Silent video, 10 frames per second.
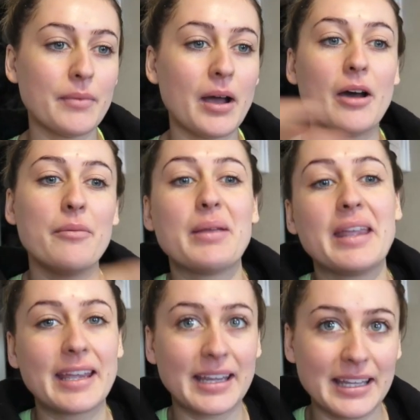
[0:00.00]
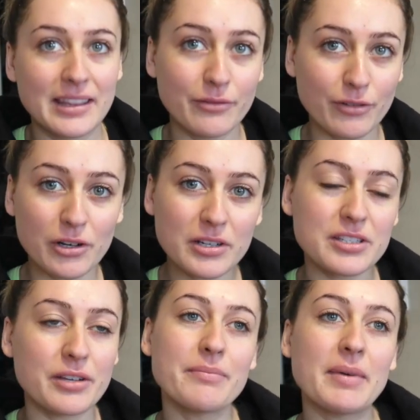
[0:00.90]
her being in the vlog,
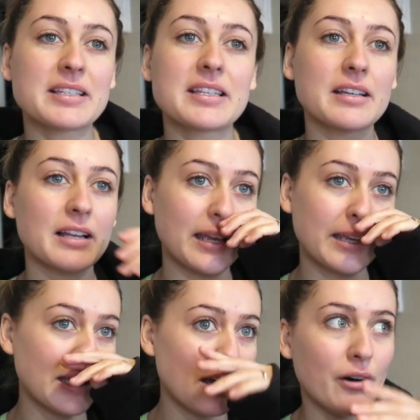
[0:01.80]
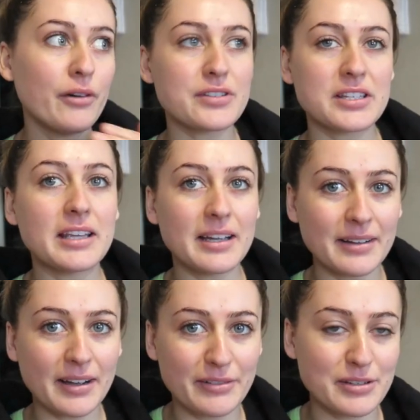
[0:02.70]
so it makes it like, obviously
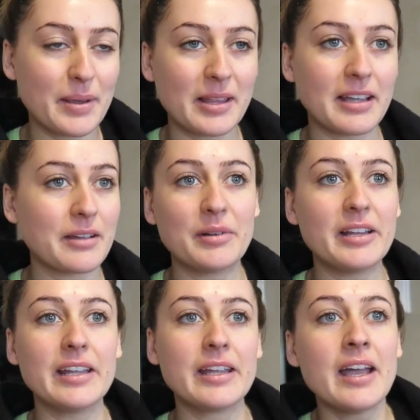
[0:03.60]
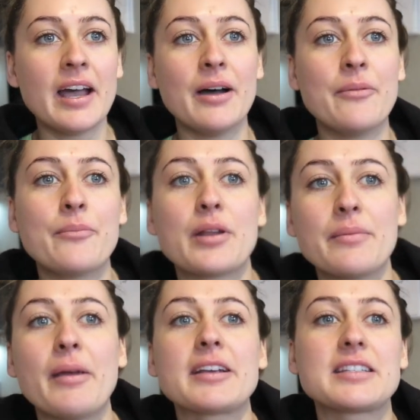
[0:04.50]
I respect that completely, but
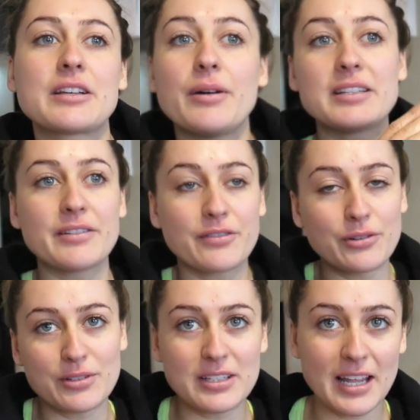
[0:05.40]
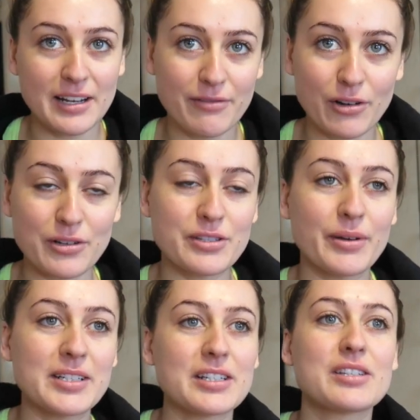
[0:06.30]
it makes it quite difficult to daily vlog. So
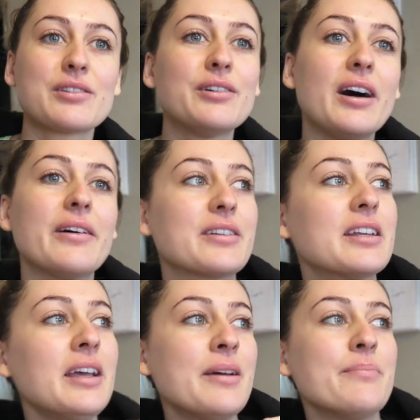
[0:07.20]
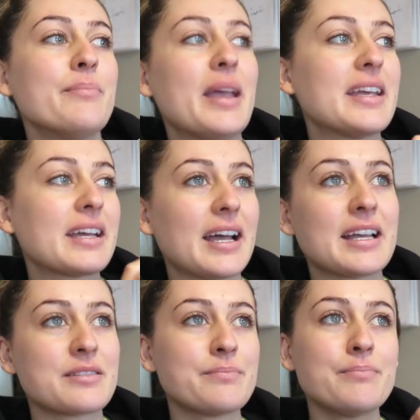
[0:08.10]
I just thought I would make
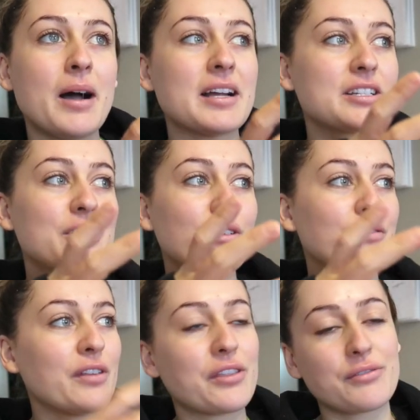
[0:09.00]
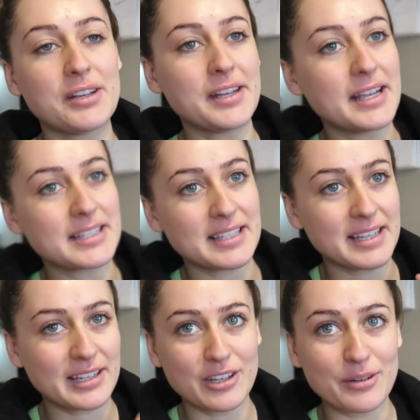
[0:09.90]
as much of the 3 days as
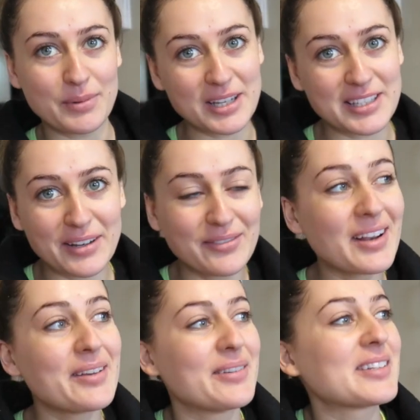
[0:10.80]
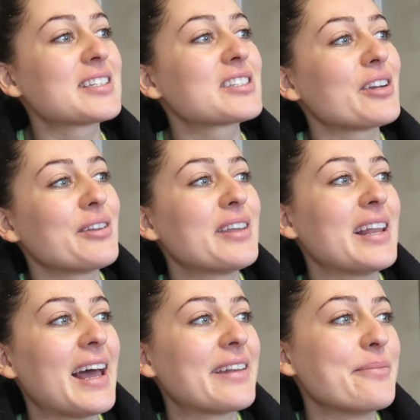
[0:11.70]
I could, because I really wanted to show the
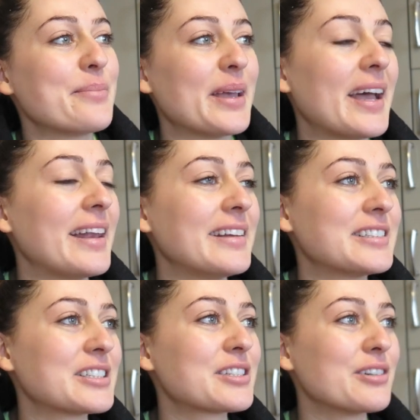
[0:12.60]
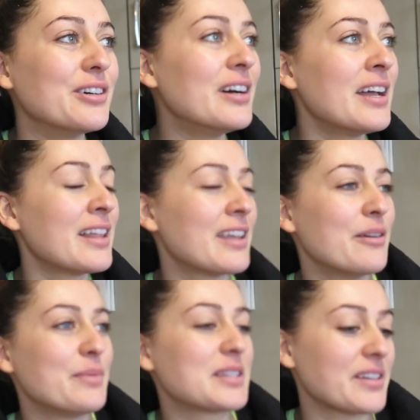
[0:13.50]
Aladdin bit, and I just thought that
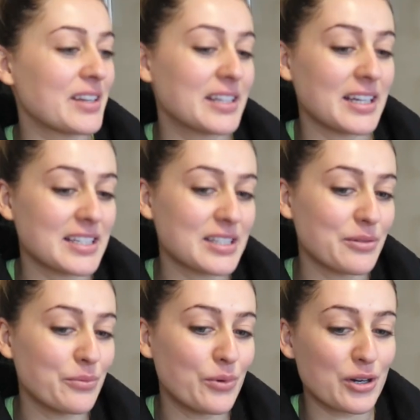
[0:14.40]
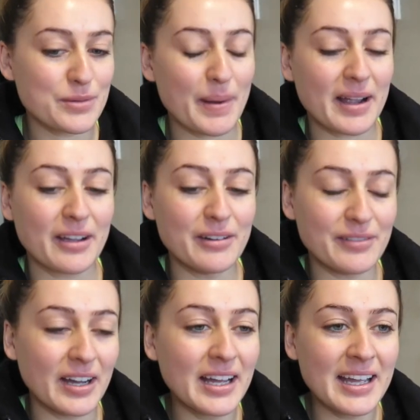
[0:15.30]
it would be something nice to watch back
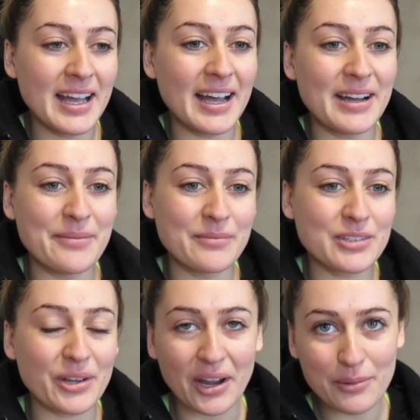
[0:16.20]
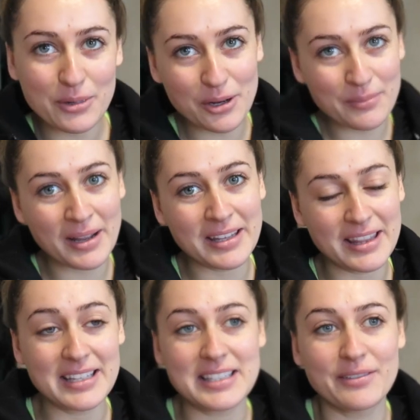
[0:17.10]
over. So I hope you don't mind
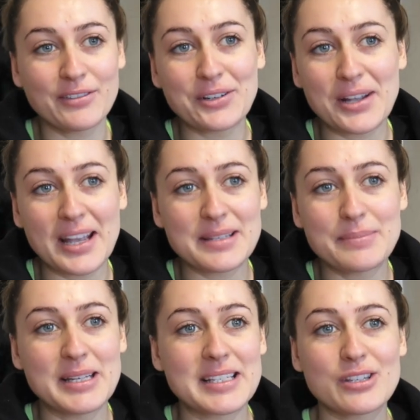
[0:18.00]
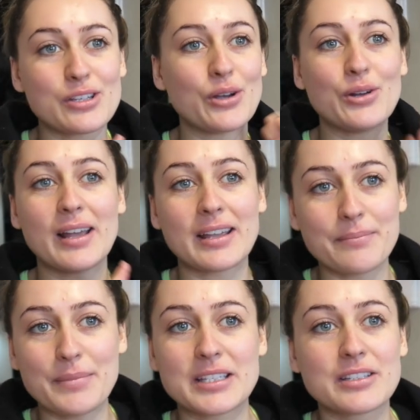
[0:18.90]
that this vlog has been so like
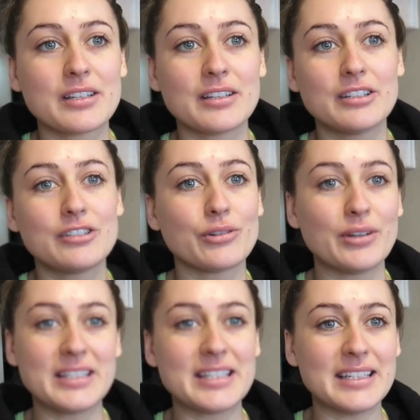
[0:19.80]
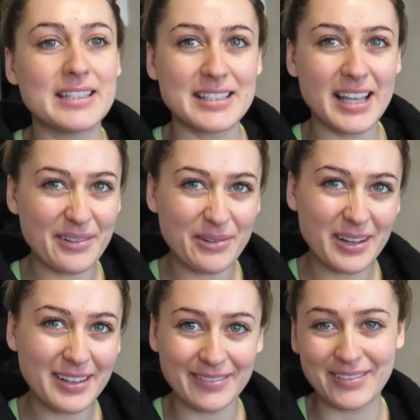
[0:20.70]
misjointed. Is that a
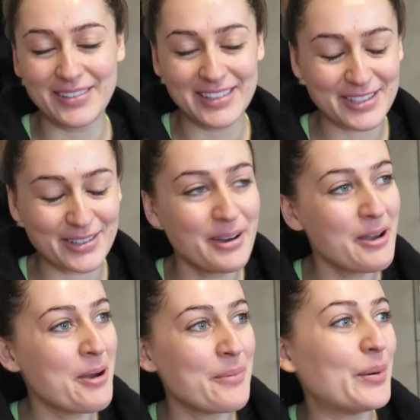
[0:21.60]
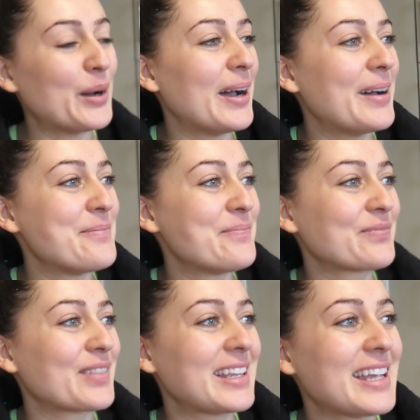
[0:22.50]
word? I'm not really sure.
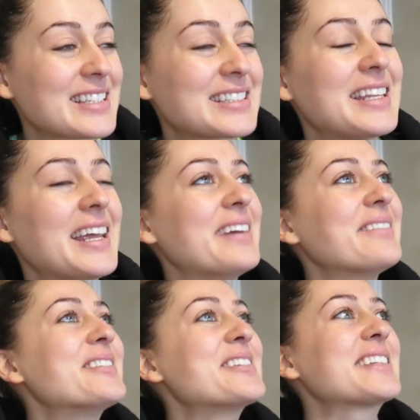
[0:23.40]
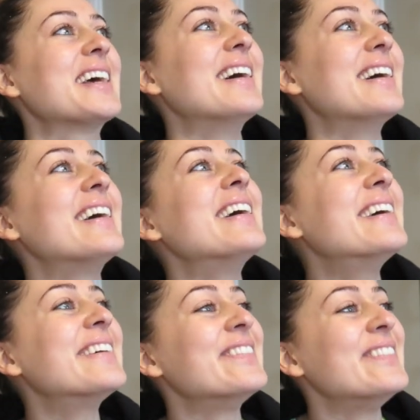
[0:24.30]
But yesterday was
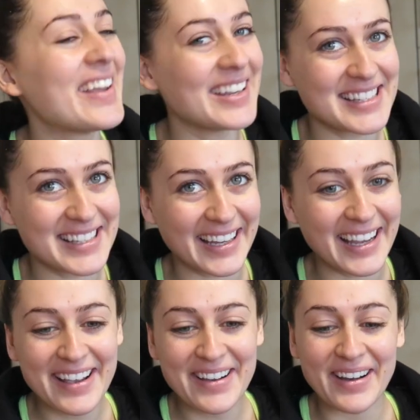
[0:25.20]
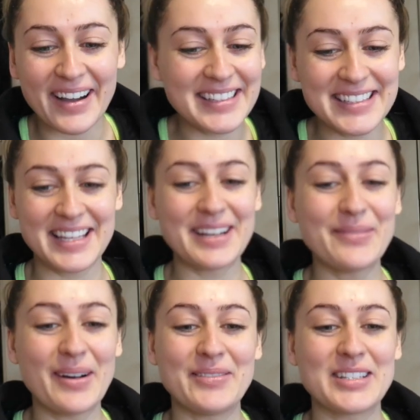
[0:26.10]
amazing. I didn't
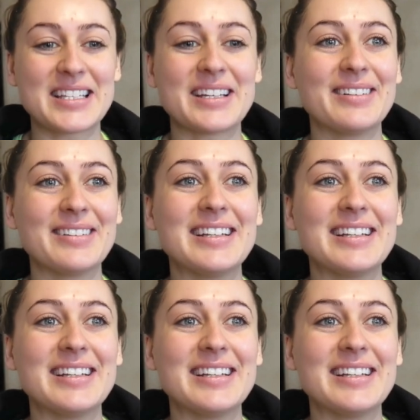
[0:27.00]
tell Mum until